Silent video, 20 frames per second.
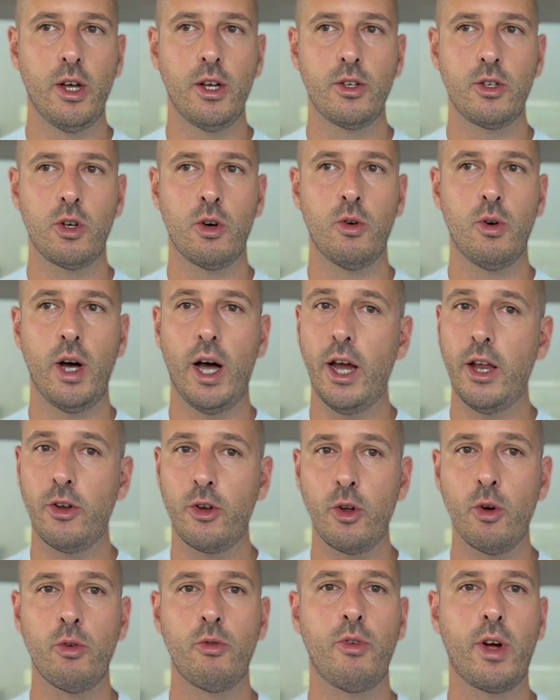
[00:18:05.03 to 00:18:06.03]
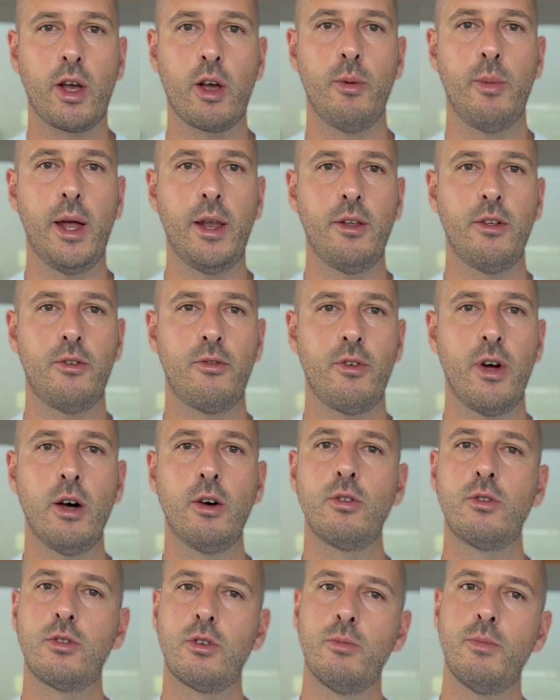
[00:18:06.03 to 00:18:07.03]
So I don't recommend this
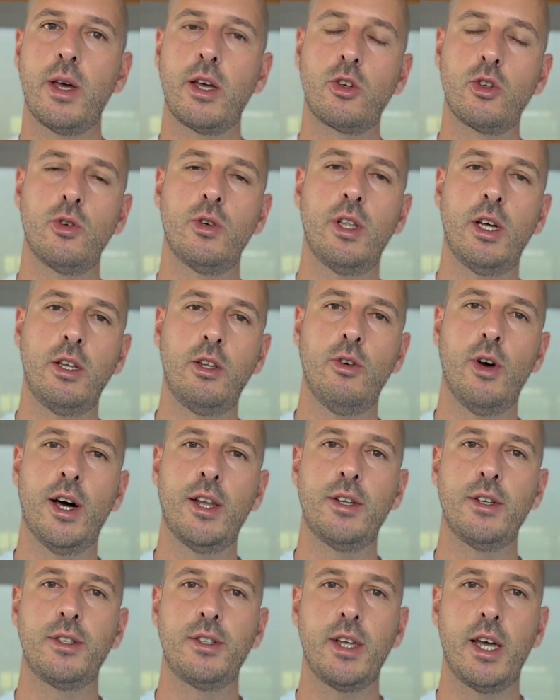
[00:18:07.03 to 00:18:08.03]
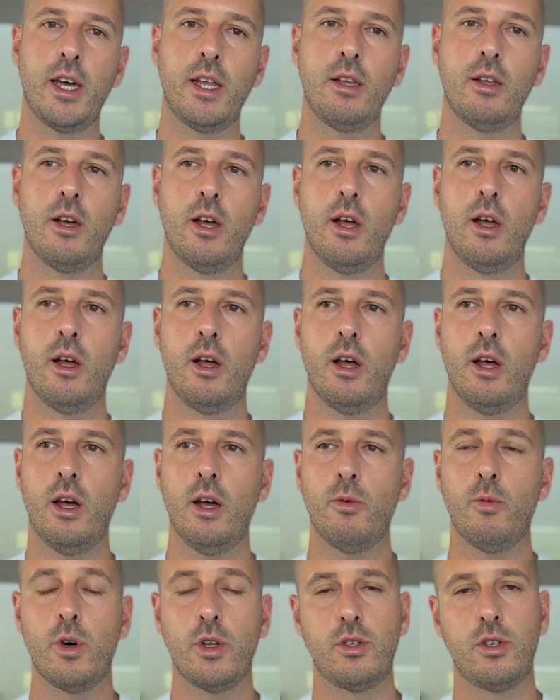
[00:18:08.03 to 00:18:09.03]
route. So make sure that you understand
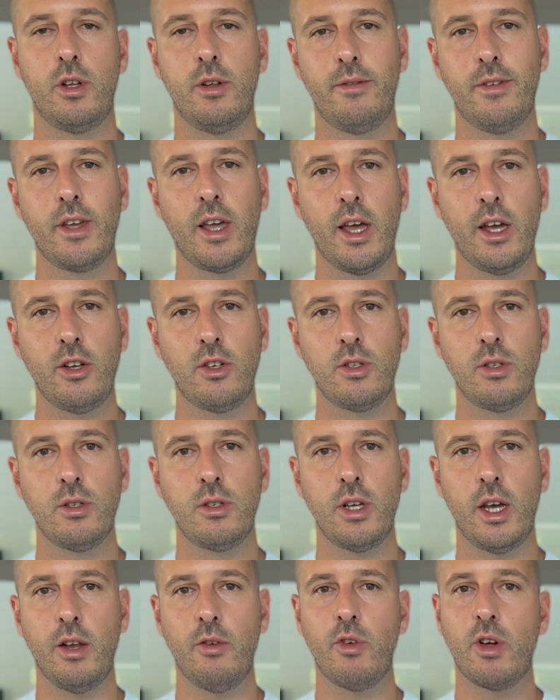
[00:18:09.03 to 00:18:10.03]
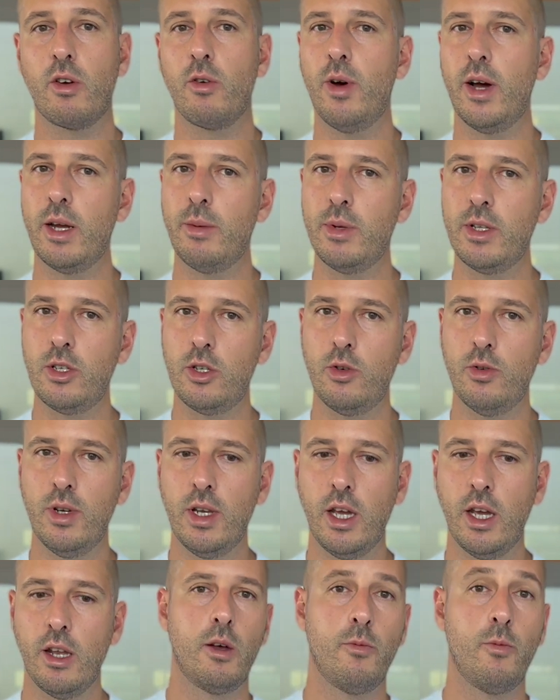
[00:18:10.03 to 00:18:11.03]
what certifications and requirements you
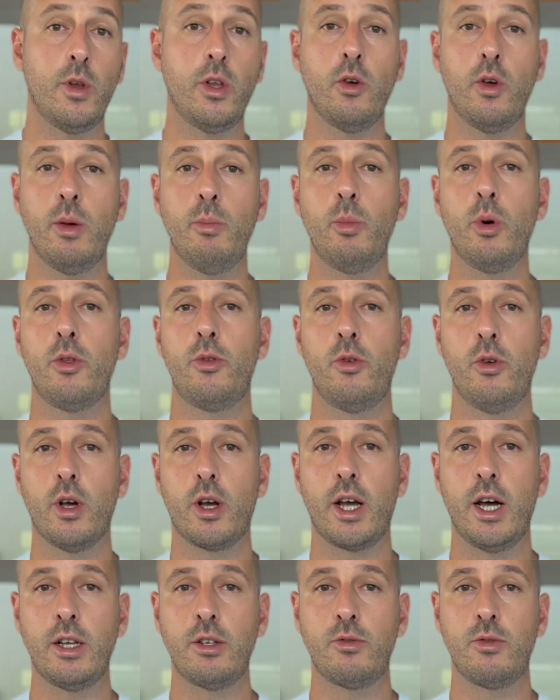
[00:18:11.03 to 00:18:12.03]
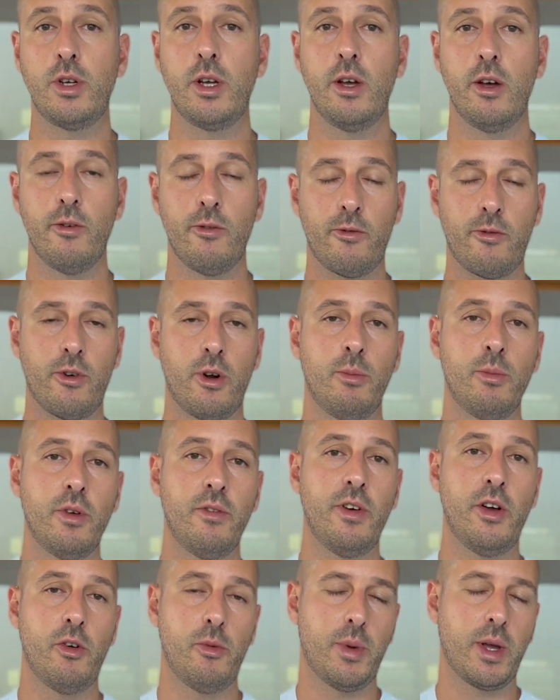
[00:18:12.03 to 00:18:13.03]
need when you import to your country from the
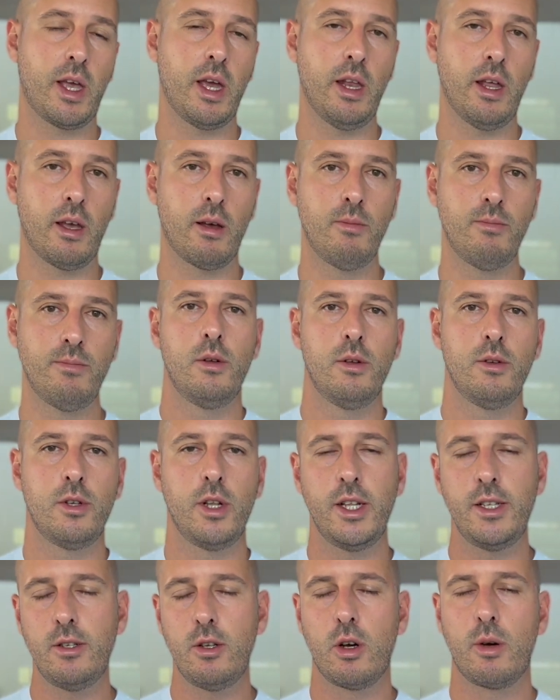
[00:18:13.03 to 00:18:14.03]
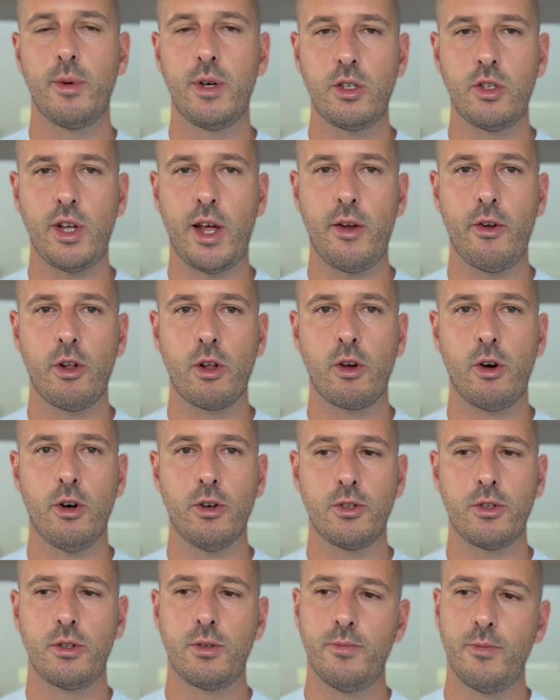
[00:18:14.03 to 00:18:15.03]
very beginning. So let's talk about general
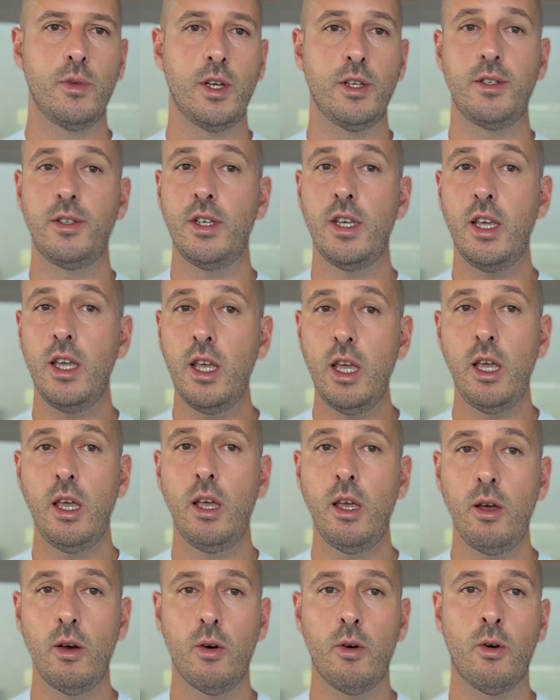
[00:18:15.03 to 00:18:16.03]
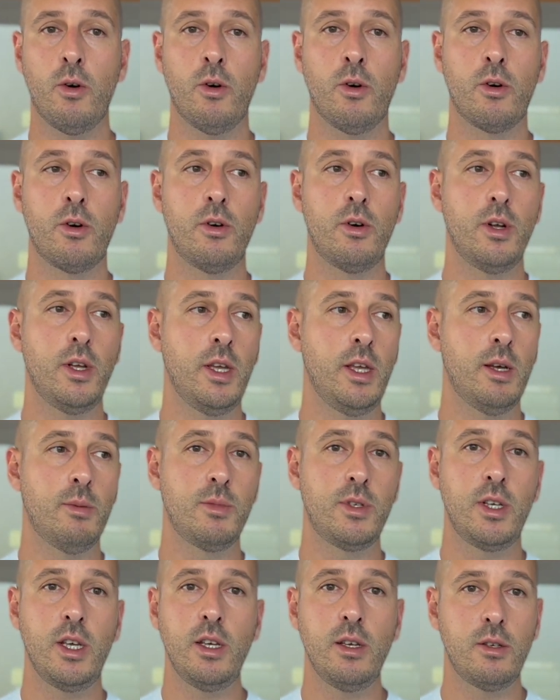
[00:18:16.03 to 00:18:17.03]
costs. A CE or
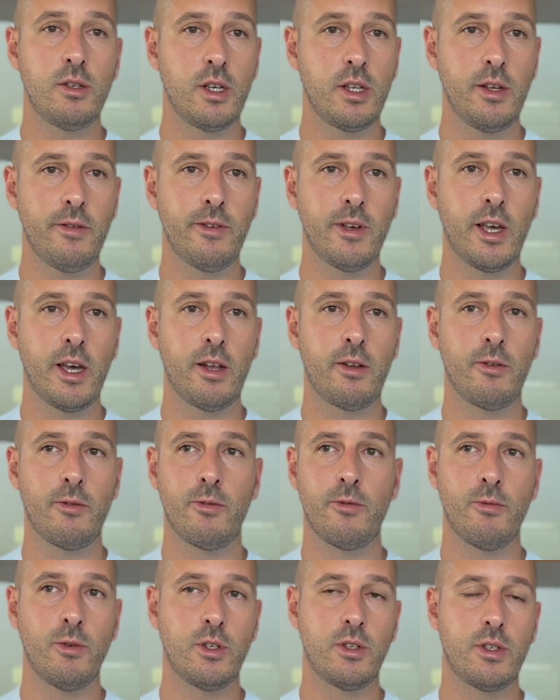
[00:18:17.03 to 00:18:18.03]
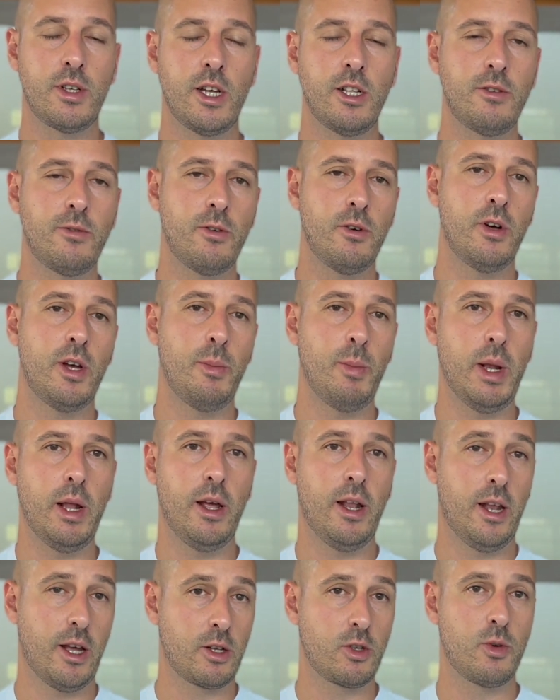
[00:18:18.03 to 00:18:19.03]
EMC certificate, which stands for
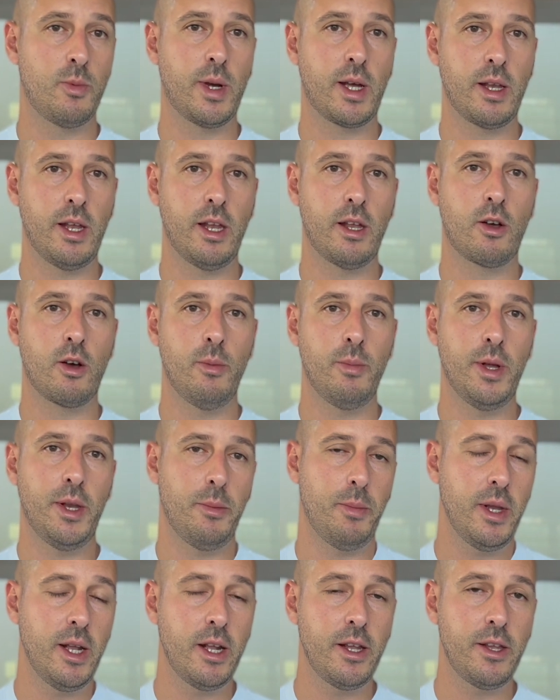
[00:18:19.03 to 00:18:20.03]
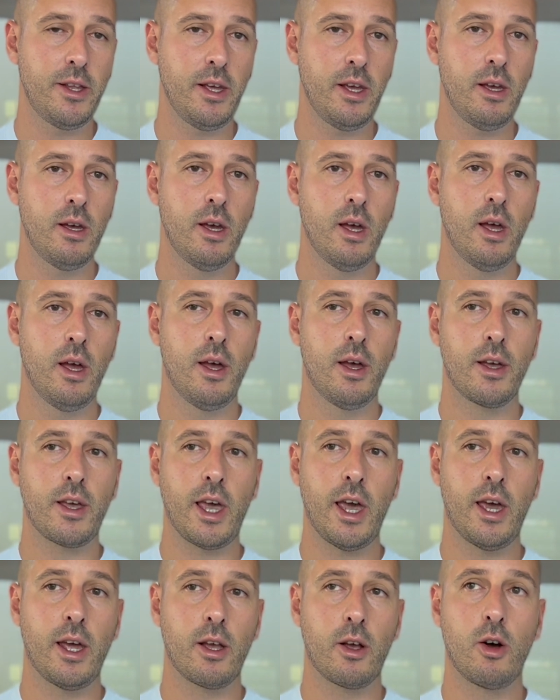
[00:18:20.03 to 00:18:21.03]
electromagnetic compatibility,
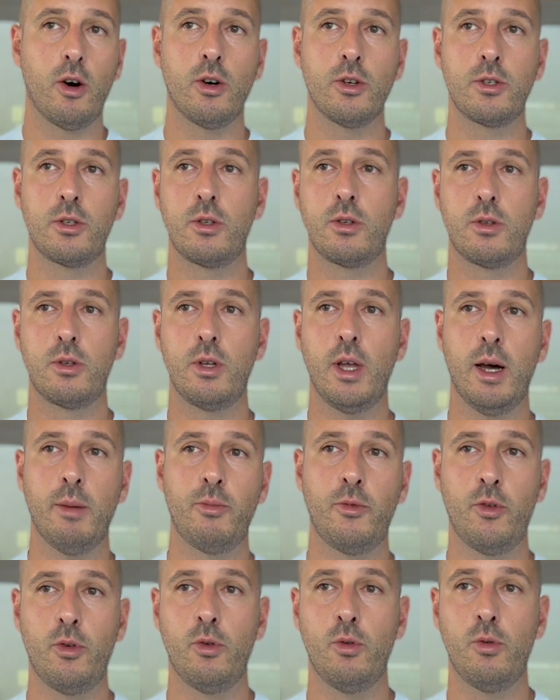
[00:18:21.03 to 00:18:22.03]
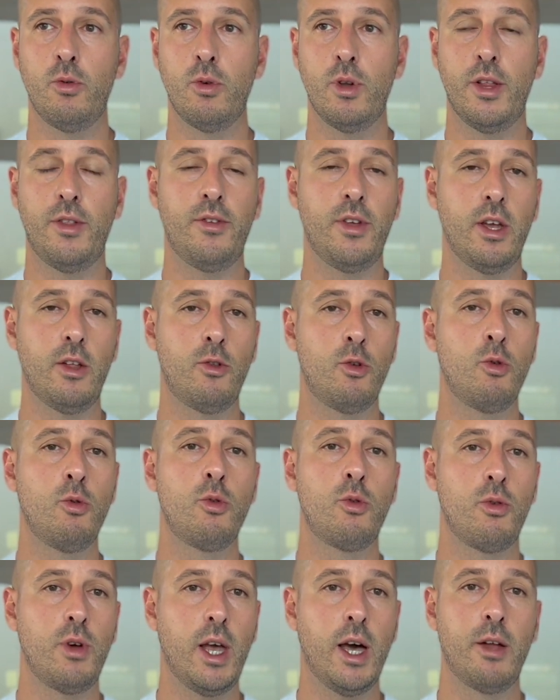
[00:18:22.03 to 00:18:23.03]
can cost up to, let's say,
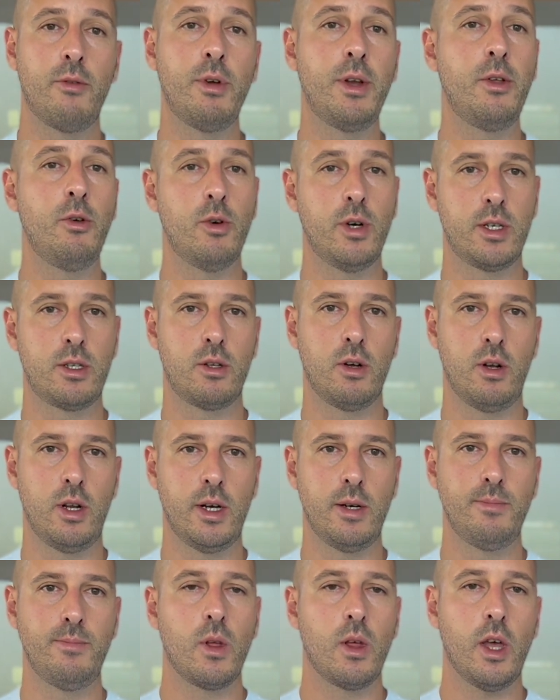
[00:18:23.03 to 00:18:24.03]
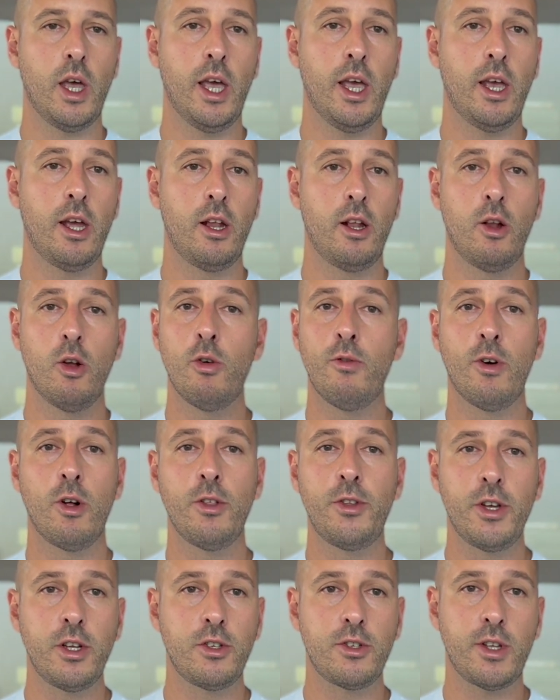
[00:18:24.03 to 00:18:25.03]
$200-300 US. A low
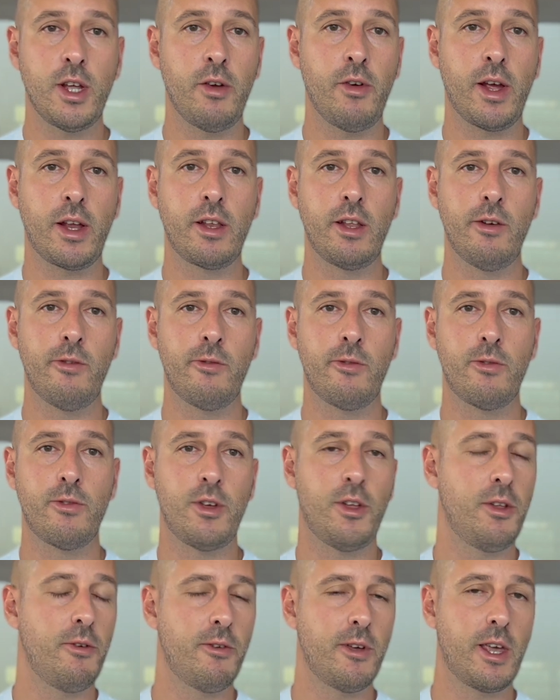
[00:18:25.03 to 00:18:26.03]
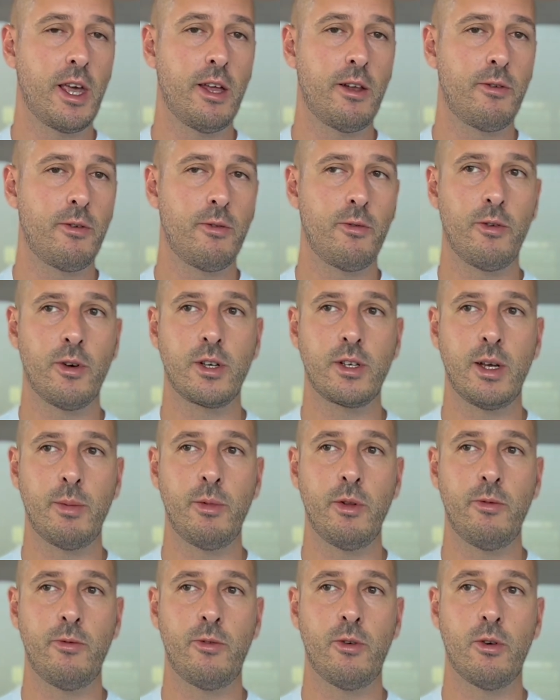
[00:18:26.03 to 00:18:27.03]
voltage directive certificate, for
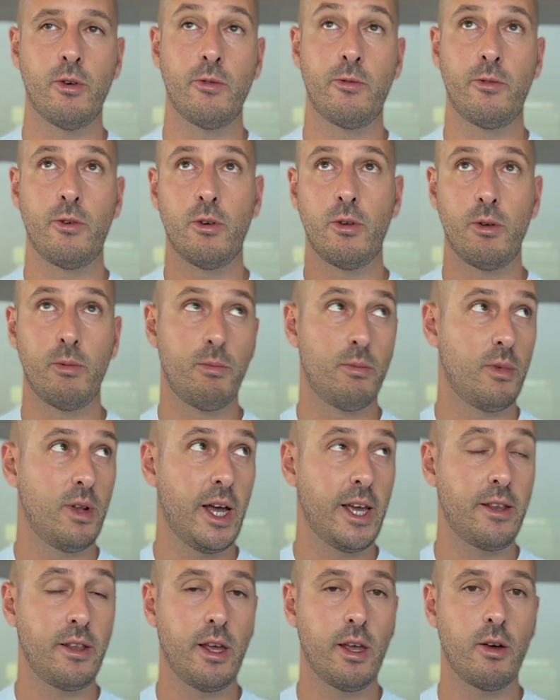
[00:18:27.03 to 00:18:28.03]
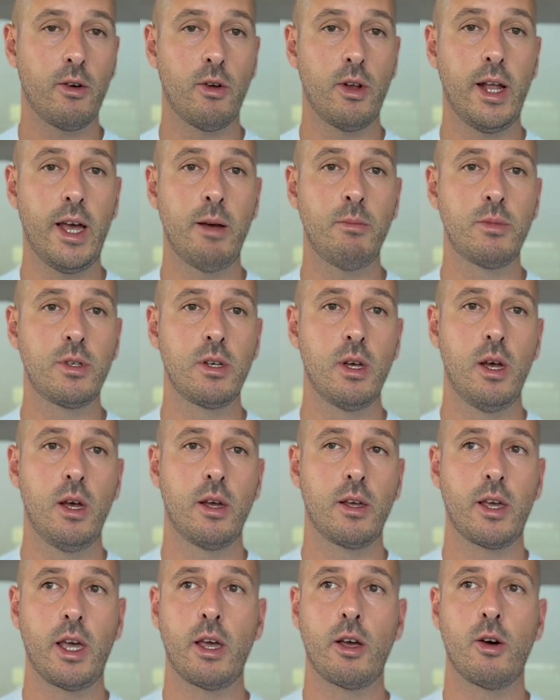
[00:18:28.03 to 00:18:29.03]
example, for lighting or lamps,
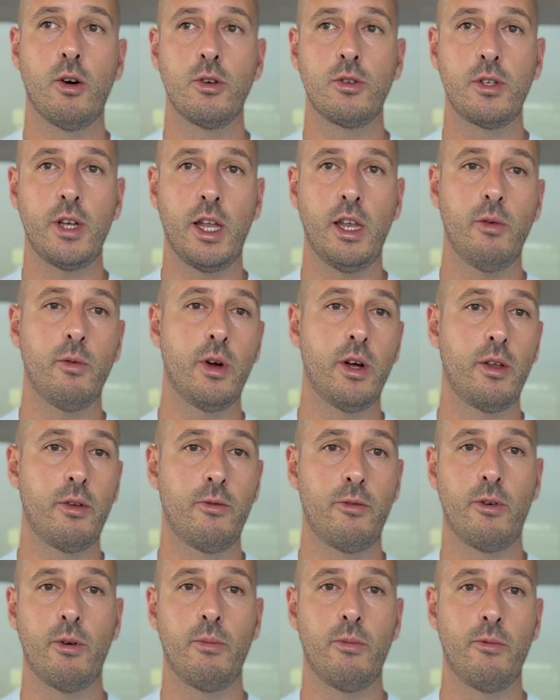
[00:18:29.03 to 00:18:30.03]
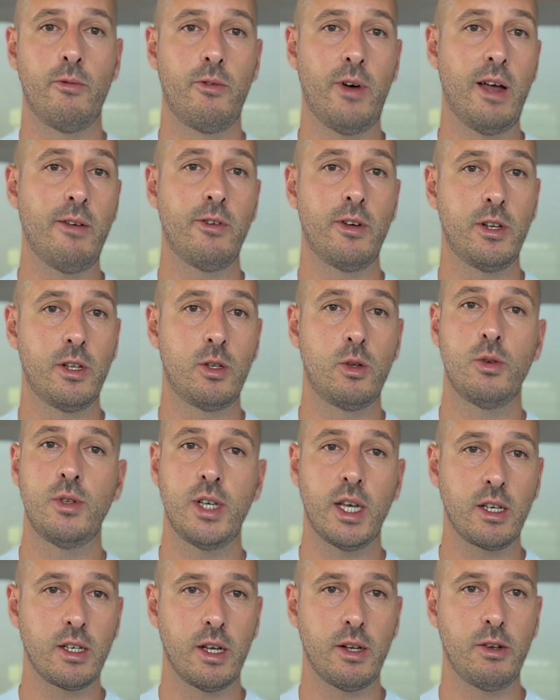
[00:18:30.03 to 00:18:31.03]
can cost anywhere from $500 to
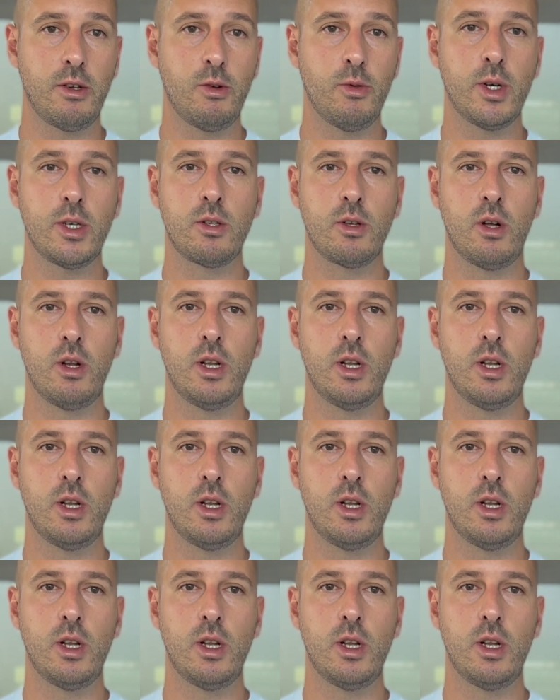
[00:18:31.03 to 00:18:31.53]
$600 US.